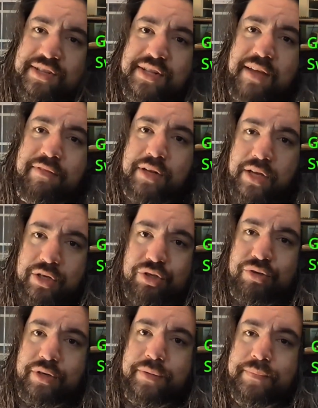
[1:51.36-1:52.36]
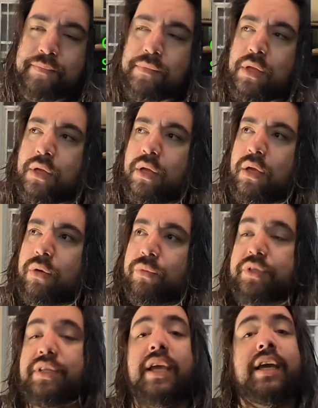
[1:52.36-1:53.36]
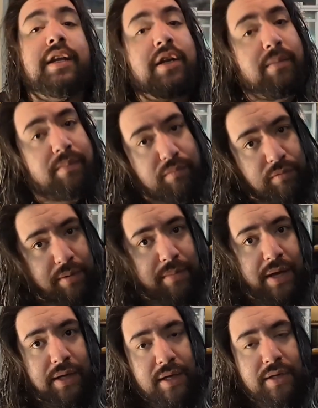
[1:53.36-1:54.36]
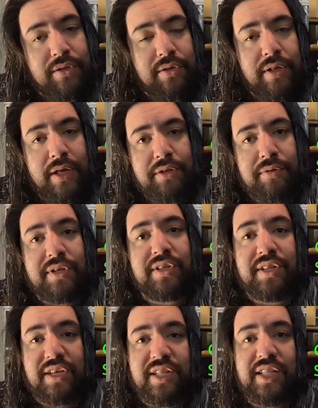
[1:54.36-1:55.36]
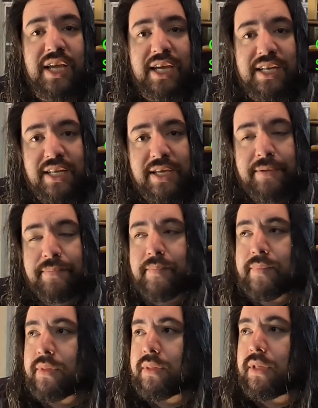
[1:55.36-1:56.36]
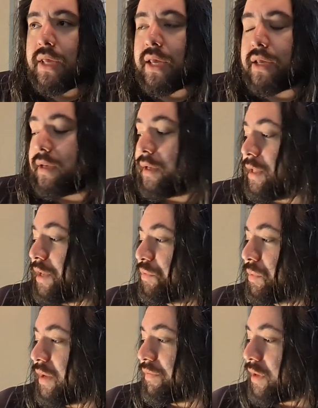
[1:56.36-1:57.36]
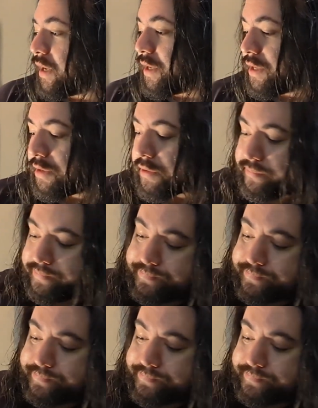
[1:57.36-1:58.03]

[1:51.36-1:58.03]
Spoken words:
700, which they ended up remaking into the SRX 690. And that's what I've got here.